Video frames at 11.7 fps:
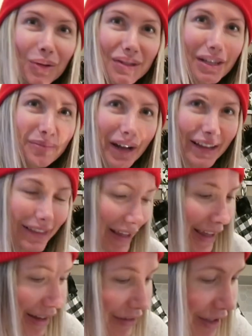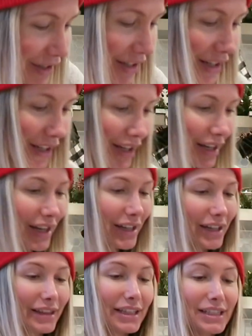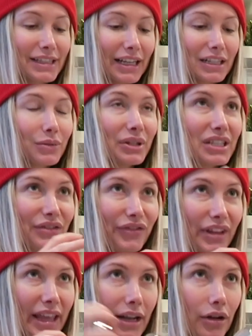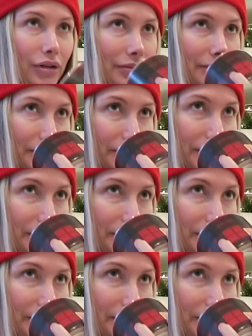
hold some behind the counter. Uh, this next one is flannel